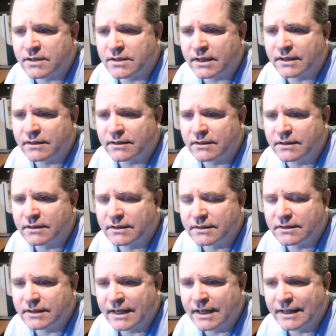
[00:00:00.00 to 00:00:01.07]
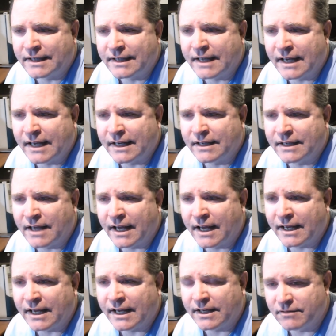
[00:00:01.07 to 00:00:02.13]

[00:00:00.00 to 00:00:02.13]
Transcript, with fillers: Uh, indicating a